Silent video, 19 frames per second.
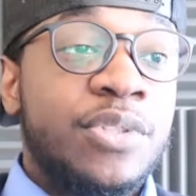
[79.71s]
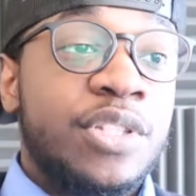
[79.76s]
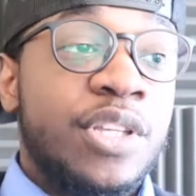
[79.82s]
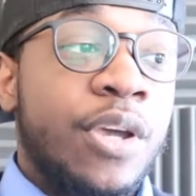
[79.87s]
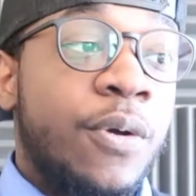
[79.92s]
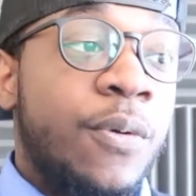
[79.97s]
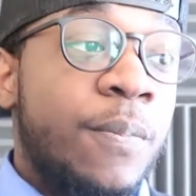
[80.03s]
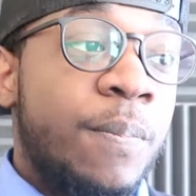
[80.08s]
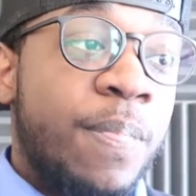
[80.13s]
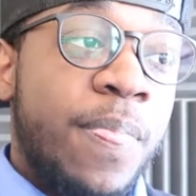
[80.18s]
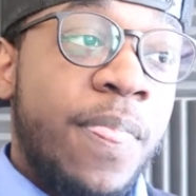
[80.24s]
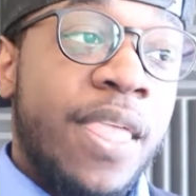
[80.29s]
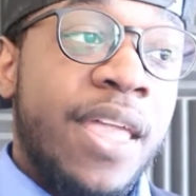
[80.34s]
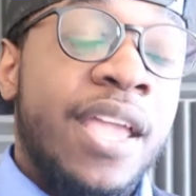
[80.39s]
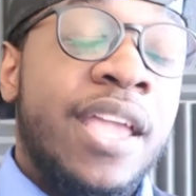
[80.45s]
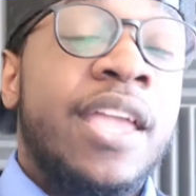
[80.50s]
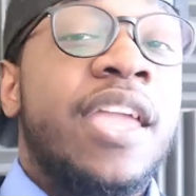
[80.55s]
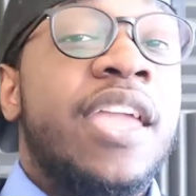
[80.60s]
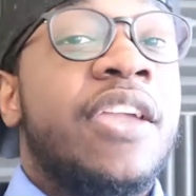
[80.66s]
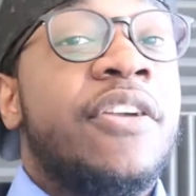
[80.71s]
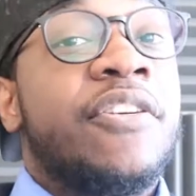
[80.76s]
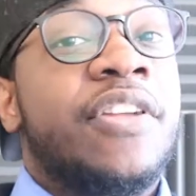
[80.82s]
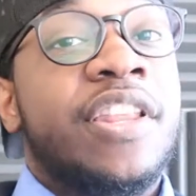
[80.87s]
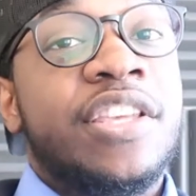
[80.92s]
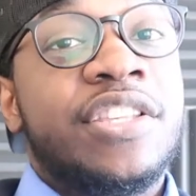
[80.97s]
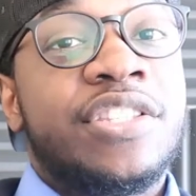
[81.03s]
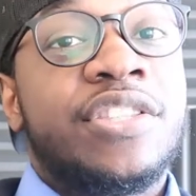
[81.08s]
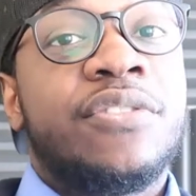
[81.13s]
So here
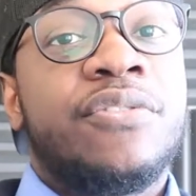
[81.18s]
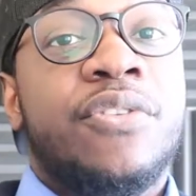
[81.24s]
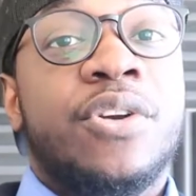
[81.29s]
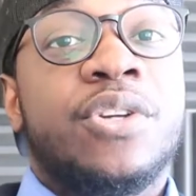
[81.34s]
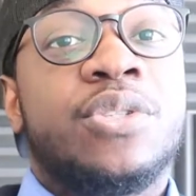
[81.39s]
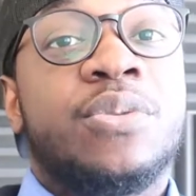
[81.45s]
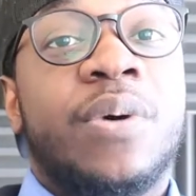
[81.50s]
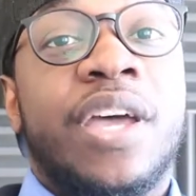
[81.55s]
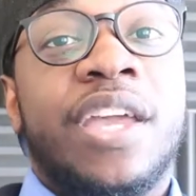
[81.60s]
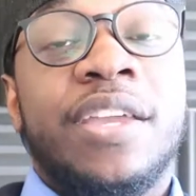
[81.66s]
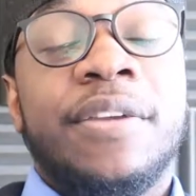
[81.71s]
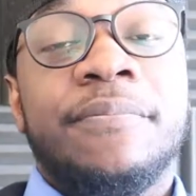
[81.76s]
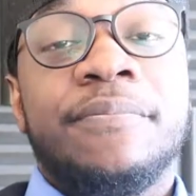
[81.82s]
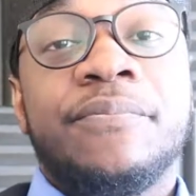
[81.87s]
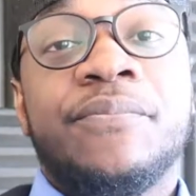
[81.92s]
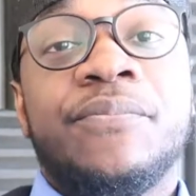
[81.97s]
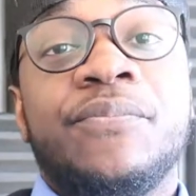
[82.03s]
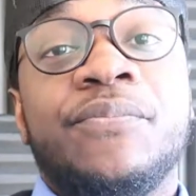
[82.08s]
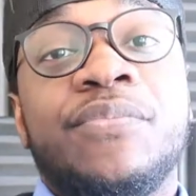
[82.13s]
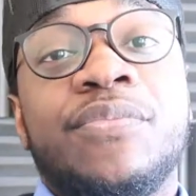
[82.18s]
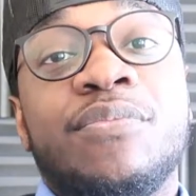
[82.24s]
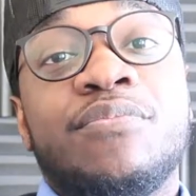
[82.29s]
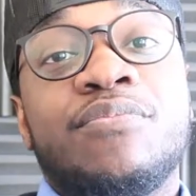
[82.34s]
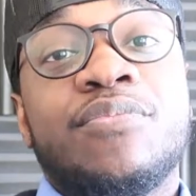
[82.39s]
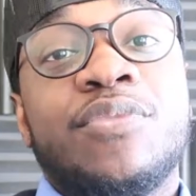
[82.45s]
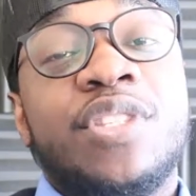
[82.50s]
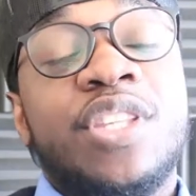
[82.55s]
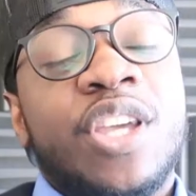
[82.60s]
it is, the first way
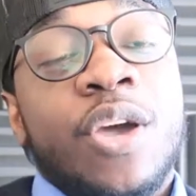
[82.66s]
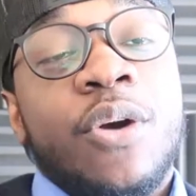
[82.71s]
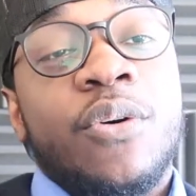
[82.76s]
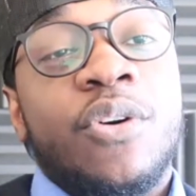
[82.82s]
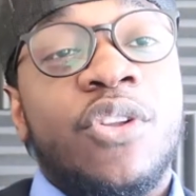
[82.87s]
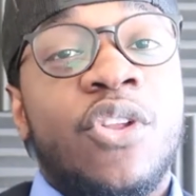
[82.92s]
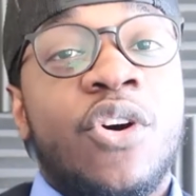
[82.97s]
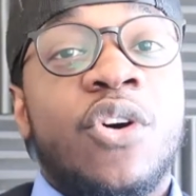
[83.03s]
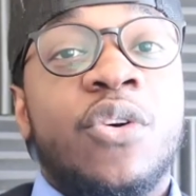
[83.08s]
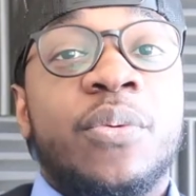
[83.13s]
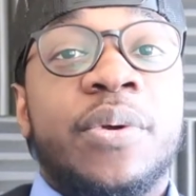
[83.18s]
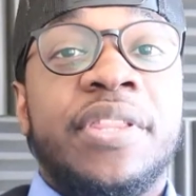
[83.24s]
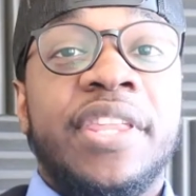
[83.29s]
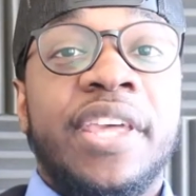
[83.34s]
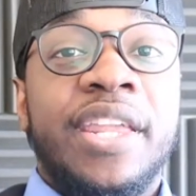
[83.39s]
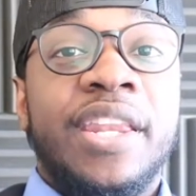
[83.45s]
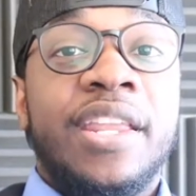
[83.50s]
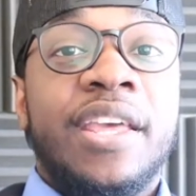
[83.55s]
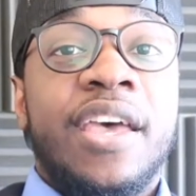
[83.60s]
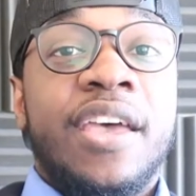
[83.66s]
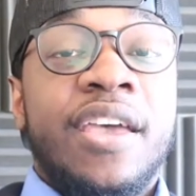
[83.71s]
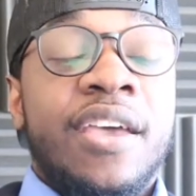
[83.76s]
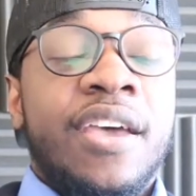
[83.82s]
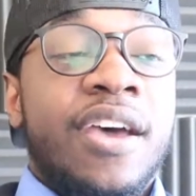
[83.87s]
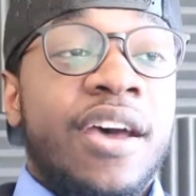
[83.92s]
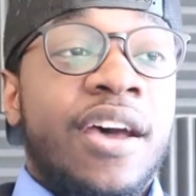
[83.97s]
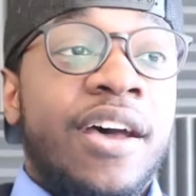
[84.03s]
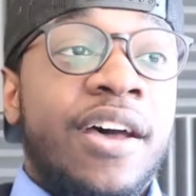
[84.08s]
to go along with it.
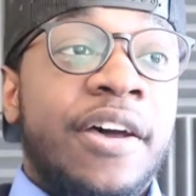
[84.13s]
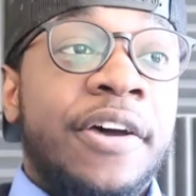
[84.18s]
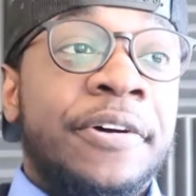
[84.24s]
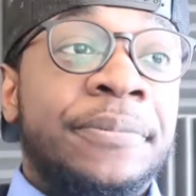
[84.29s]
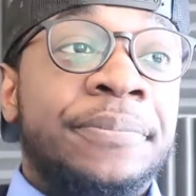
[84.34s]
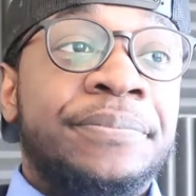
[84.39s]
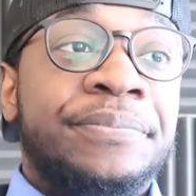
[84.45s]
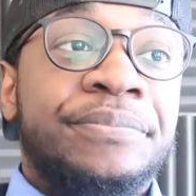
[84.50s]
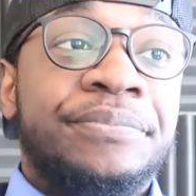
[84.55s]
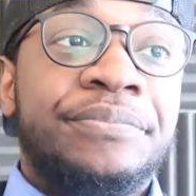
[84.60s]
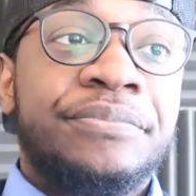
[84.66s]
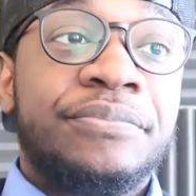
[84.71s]
I